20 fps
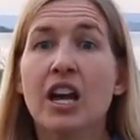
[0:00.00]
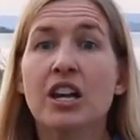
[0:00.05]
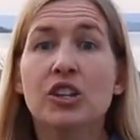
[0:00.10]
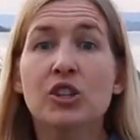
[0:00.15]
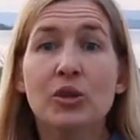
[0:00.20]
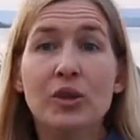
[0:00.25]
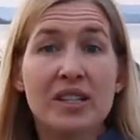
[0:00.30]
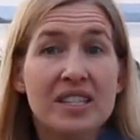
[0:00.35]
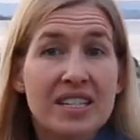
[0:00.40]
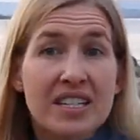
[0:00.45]

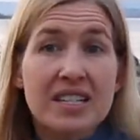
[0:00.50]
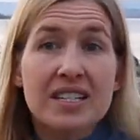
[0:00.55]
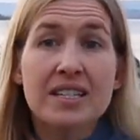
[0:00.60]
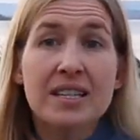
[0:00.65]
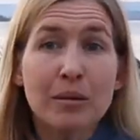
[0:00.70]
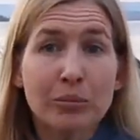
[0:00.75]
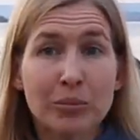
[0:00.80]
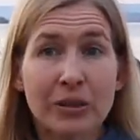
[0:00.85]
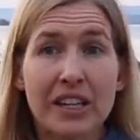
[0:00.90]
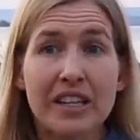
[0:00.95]
You can see
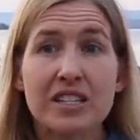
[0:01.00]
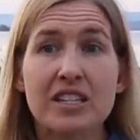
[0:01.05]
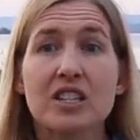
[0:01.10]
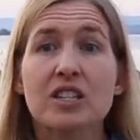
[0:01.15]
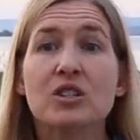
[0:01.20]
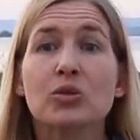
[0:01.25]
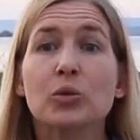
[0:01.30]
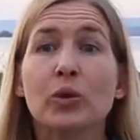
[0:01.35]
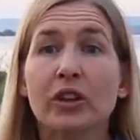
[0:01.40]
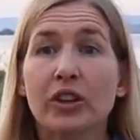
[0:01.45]
some
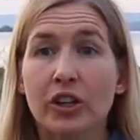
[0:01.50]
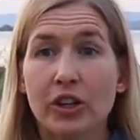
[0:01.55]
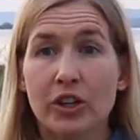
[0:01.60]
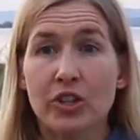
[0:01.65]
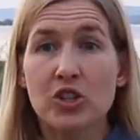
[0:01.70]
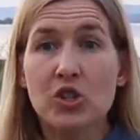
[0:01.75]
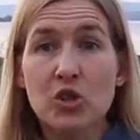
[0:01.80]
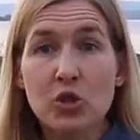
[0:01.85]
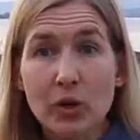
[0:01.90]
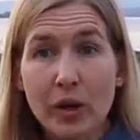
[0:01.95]
places where there are
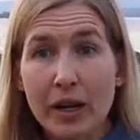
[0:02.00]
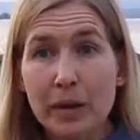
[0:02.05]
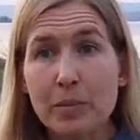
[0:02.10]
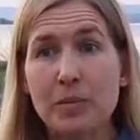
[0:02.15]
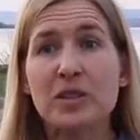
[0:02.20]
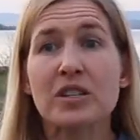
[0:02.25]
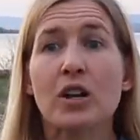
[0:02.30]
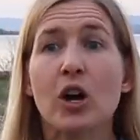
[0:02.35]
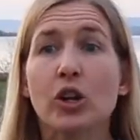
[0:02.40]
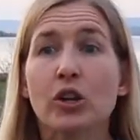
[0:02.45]

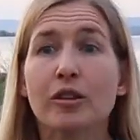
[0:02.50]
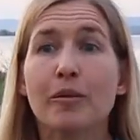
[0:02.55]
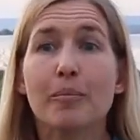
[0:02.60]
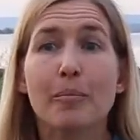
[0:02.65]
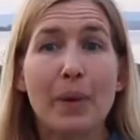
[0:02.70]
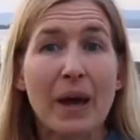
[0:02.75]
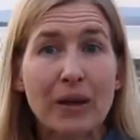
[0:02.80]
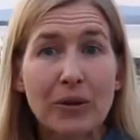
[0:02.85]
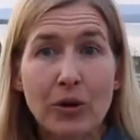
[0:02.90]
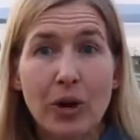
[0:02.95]
scrapes on the
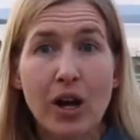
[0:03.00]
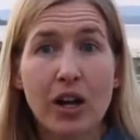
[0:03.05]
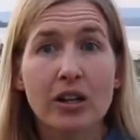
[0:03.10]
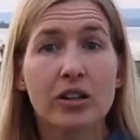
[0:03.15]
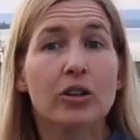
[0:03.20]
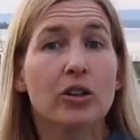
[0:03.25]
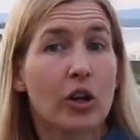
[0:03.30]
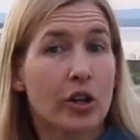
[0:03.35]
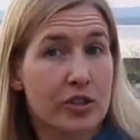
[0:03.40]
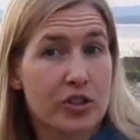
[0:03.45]

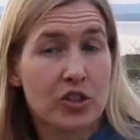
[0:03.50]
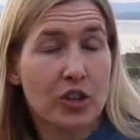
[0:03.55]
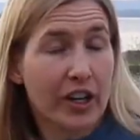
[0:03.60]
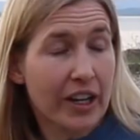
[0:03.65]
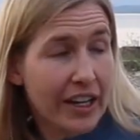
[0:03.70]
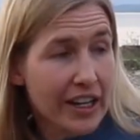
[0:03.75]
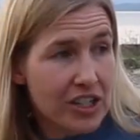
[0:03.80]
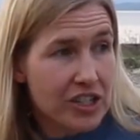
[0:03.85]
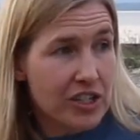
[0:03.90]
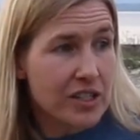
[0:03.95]
bedrock called
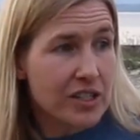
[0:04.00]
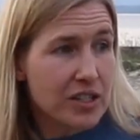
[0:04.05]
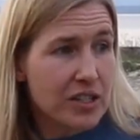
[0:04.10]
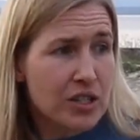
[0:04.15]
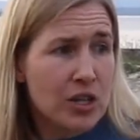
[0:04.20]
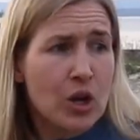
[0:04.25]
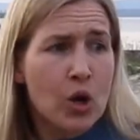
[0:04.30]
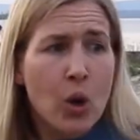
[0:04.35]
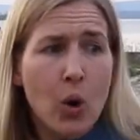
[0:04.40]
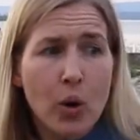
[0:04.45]
striations,
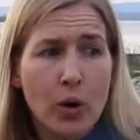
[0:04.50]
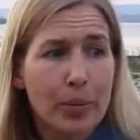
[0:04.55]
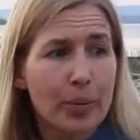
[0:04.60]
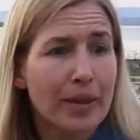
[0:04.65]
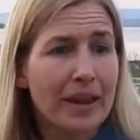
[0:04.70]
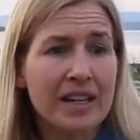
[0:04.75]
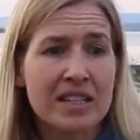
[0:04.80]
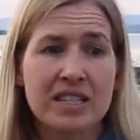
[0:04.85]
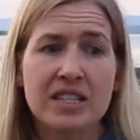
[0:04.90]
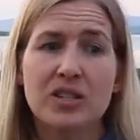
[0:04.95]
or
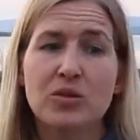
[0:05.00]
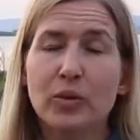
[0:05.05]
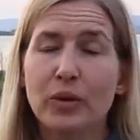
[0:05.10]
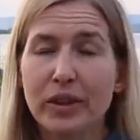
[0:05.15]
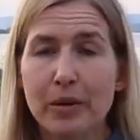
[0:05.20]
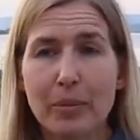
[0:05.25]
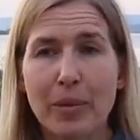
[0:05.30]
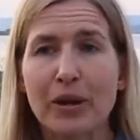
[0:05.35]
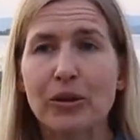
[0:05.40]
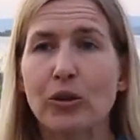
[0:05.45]
places where
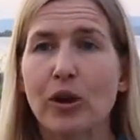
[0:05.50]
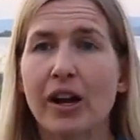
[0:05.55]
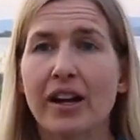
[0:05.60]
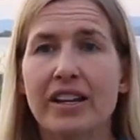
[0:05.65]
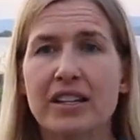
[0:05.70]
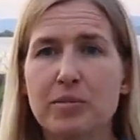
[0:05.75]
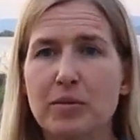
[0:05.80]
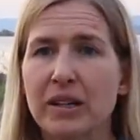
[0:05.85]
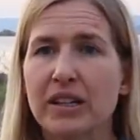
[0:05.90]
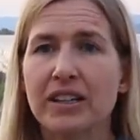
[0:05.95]
the bedrock
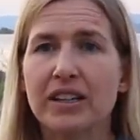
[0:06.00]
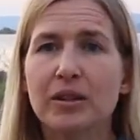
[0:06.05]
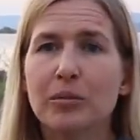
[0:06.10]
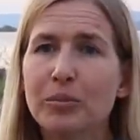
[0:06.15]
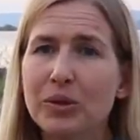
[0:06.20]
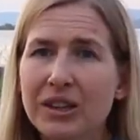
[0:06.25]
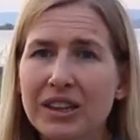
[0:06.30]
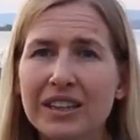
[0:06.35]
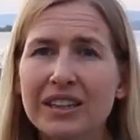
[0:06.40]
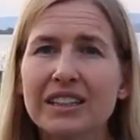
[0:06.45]
has been
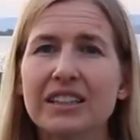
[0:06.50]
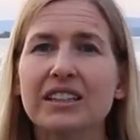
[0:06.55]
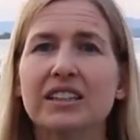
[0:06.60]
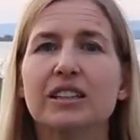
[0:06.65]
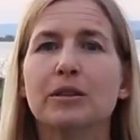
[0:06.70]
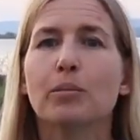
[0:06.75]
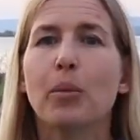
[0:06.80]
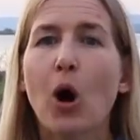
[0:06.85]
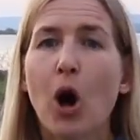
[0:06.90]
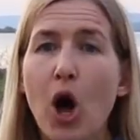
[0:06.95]

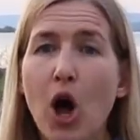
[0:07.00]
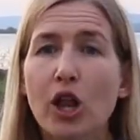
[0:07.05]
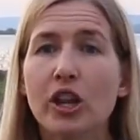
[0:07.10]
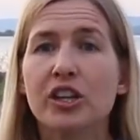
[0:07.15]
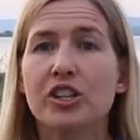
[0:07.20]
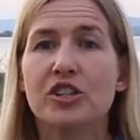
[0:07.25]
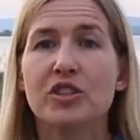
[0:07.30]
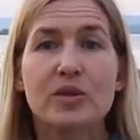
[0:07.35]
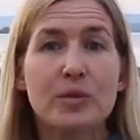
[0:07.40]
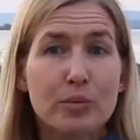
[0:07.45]
completely
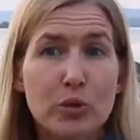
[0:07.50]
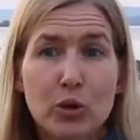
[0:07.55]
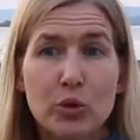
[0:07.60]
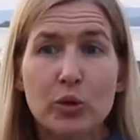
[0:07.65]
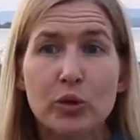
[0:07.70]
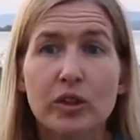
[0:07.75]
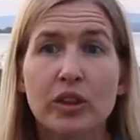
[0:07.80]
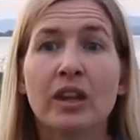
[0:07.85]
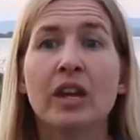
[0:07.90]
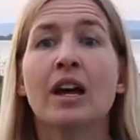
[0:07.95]
polished
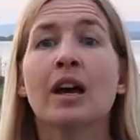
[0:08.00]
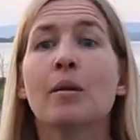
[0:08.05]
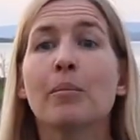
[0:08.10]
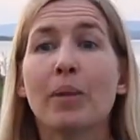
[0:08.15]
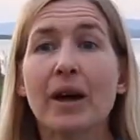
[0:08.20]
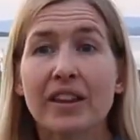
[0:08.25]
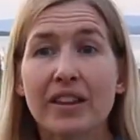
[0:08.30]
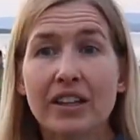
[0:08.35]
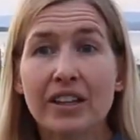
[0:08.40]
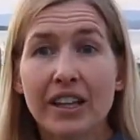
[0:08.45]
smooth
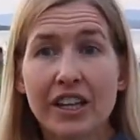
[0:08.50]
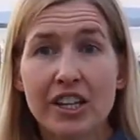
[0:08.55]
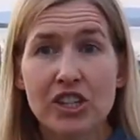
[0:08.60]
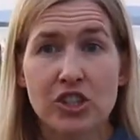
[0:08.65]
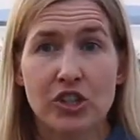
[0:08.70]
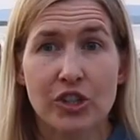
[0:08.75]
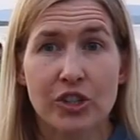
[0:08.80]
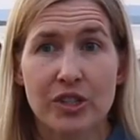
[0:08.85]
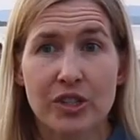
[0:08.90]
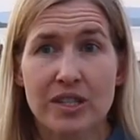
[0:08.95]
by the
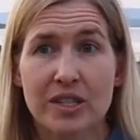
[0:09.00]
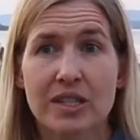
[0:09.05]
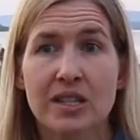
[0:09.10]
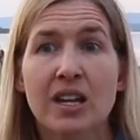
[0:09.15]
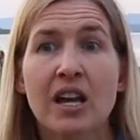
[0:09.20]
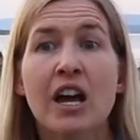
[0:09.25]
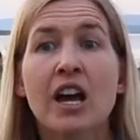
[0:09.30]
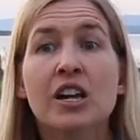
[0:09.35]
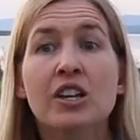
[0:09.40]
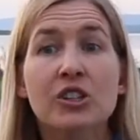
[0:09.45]
glaciers.
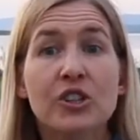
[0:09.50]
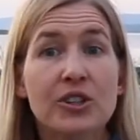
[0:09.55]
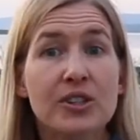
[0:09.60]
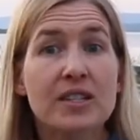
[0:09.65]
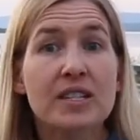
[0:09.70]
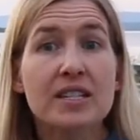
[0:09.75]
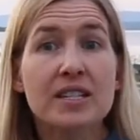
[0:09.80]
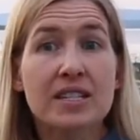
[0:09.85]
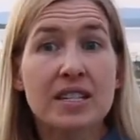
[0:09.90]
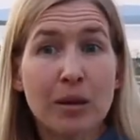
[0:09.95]
You'll
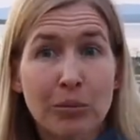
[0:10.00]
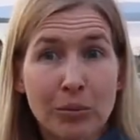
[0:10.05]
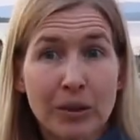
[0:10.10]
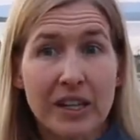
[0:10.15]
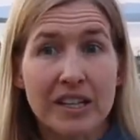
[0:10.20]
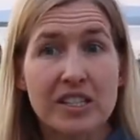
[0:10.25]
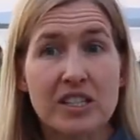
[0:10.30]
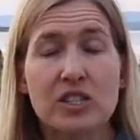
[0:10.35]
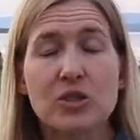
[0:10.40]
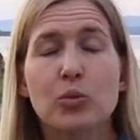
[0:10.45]
see some
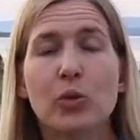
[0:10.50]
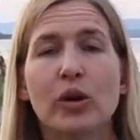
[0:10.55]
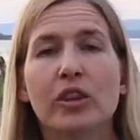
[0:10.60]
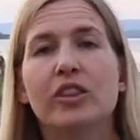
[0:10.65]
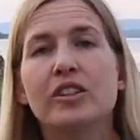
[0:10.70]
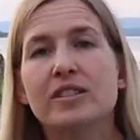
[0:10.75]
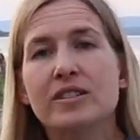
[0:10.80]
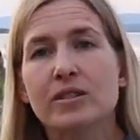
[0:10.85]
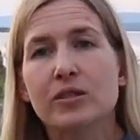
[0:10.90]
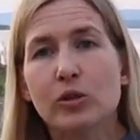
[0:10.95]
places where
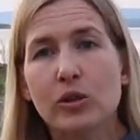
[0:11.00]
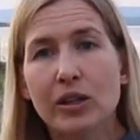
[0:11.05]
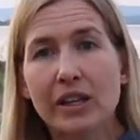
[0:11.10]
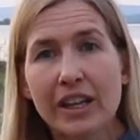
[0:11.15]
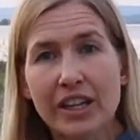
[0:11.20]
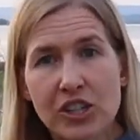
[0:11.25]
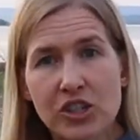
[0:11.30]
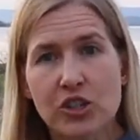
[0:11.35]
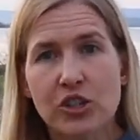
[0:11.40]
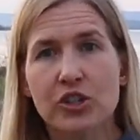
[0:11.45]
the
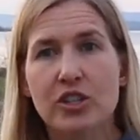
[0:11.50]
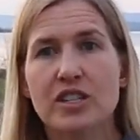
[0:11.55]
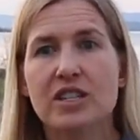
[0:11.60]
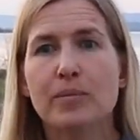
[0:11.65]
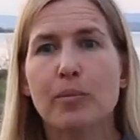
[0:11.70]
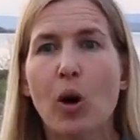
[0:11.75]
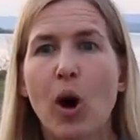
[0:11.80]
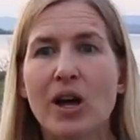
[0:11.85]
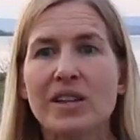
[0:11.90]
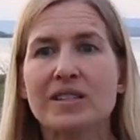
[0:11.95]
glaciers
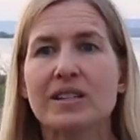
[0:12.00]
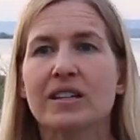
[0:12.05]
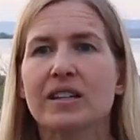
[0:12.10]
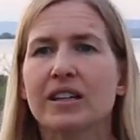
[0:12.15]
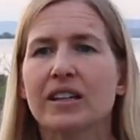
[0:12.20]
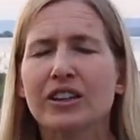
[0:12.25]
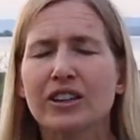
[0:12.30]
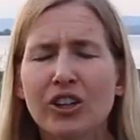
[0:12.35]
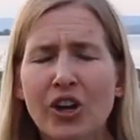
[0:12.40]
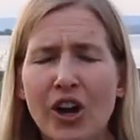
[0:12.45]

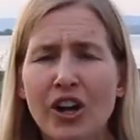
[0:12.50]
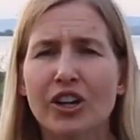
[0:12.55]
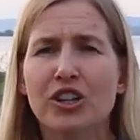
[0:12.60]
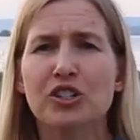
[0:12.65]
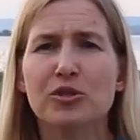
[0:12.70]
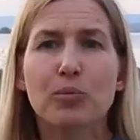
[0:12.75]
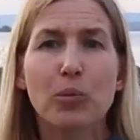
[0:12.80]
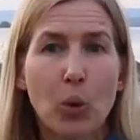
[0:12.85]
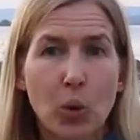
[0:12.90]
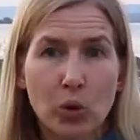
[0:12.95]
deposited
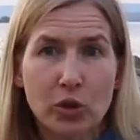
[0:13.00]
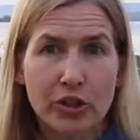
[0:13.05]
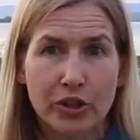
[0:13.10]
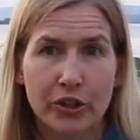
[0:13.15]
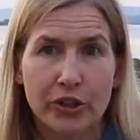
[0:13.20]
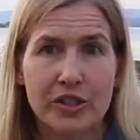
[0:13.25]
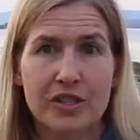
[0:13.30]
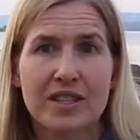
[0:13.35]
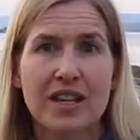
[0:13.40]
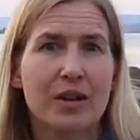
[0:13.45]
large
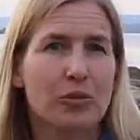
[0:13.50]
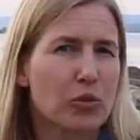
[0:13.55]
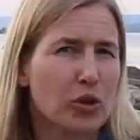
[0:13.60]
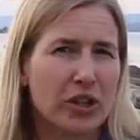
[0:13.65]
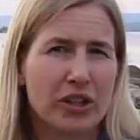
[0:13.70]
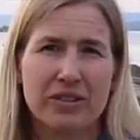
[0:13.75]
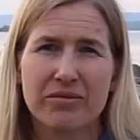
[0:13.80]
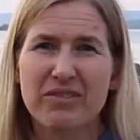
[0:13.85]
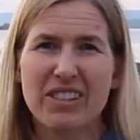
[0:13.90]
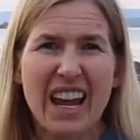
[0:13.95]
boulders that
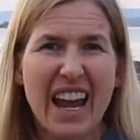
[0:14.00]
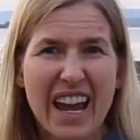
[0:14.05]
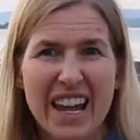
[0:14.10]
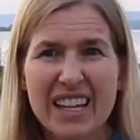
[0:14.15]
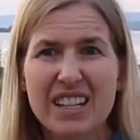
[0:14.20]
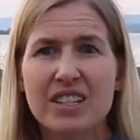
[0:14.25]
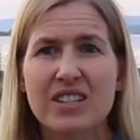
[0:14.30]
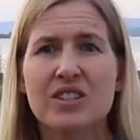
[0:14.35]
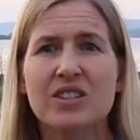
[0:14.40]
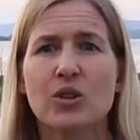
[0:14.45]
were
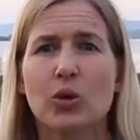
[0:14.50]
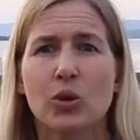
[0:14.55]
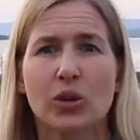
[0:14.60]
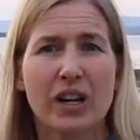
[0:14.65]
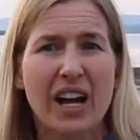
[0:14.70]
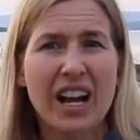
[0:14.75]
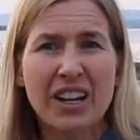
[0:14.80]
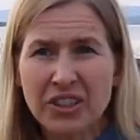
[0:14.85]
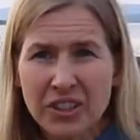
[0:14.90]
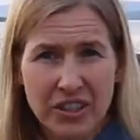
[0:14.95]
tens or
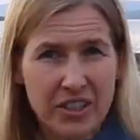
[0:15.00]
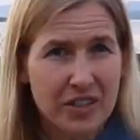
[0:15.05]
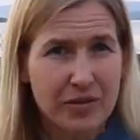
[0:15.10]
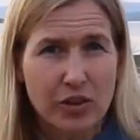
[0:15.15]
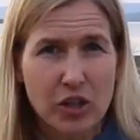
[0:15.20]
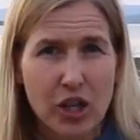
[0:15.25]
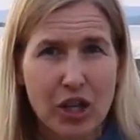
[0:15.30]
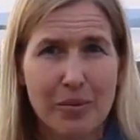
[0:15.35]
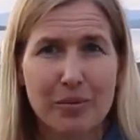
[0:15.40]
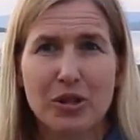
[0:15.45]
hundreds of
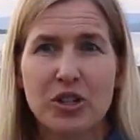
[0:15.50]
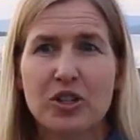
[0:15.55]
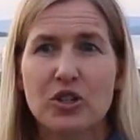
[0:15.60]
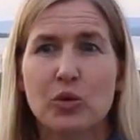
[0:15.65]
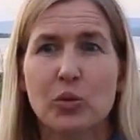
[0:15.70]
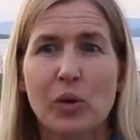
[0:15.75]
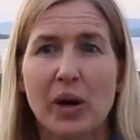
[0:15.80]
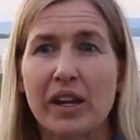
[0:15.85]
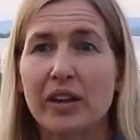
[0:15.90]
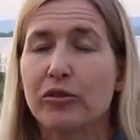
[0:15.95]
kilometers
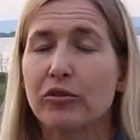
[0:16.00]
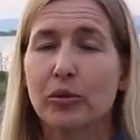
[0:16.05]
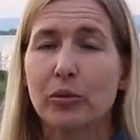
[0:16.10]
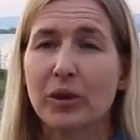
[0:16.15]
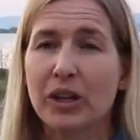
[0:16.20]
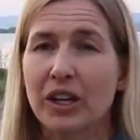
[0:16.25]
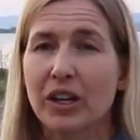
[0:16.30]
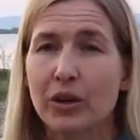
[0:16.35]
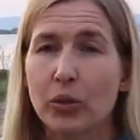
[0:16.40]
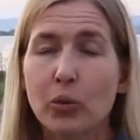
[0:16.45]
away from
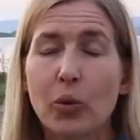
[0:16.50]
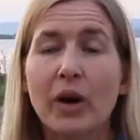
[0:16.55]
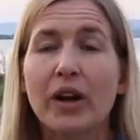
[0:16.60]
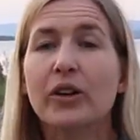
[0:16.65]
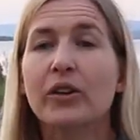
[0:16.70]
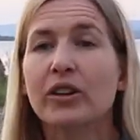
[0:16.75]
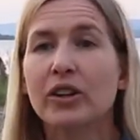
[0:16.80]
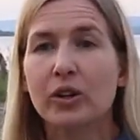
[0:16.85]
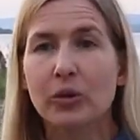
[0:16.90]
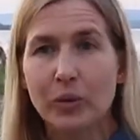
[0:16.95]

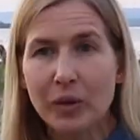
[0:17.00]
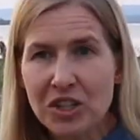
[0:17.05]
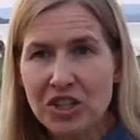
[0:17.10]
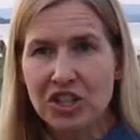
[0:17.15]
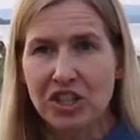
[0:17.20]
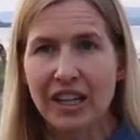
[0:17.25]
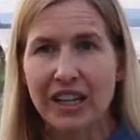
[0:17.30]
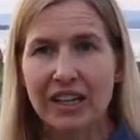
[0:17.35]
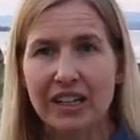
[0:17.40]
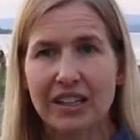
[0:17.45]
where they
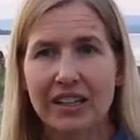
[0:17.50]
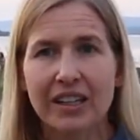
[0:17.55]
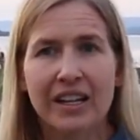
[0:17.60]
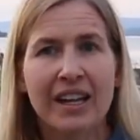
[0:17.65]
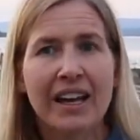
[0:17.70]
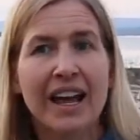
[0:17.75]
originated.